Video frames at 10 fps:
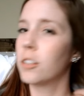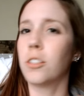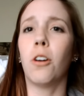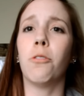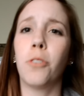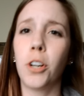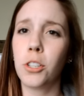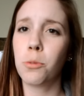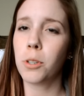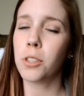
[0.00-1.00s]
So
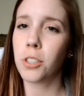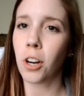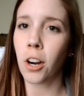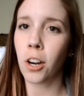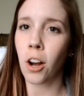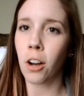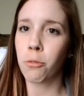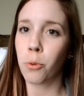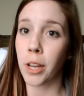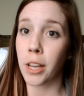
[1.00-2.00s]
first we'll start off
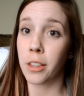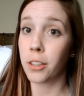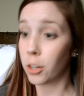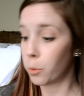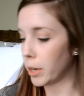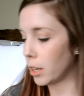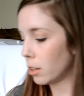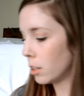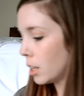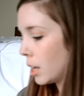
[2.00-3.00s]
with
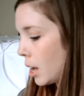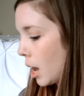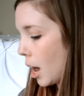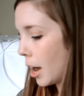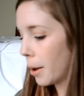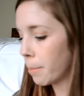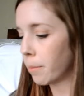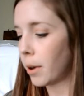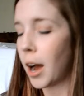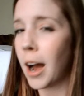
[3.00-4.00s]
Goodwill. Um,
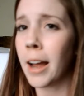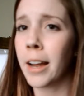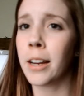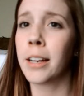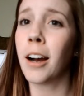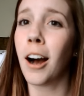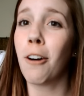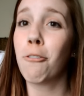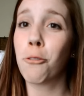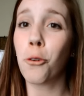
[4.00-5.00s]
I
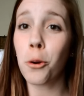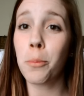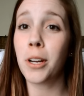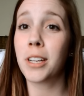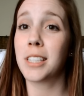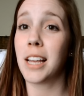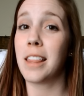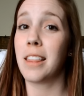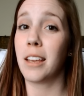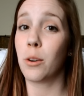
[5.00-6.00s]
got four books
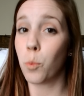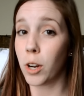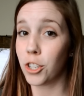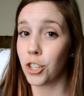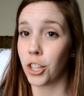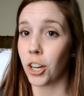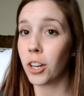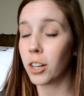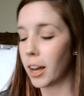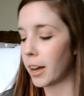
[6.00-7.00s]
and then one
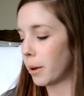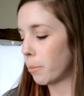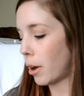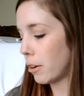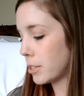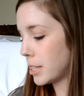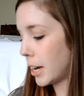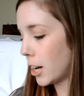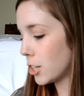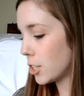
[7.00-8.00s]
shirt um, while I was
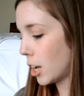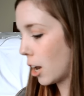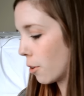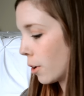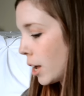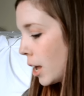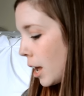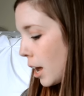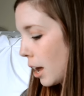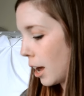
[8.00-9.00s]
there. So
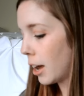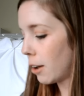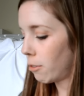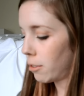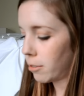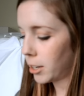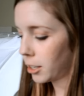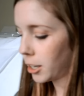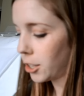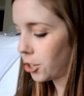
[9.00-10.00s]
uh, we
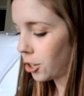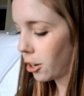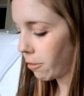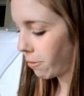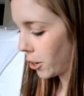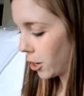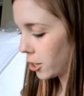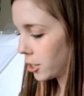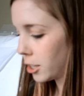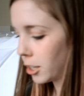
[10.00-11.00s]
can look at the shirt
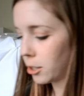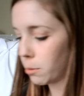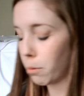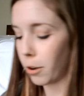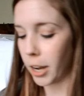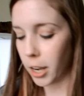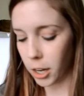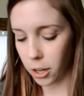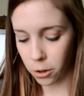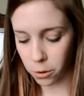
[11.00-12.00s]
first. It's brand
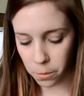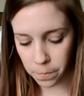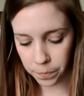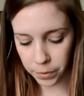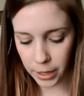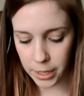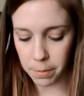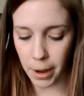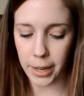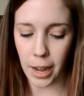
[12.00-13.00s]
new. It's
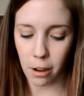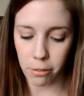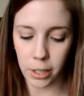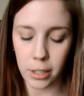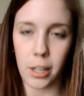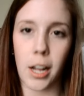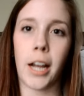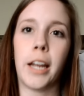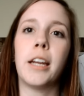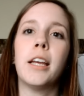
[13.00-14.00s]
by Calvin
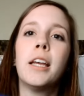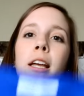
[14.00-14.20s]
Klein.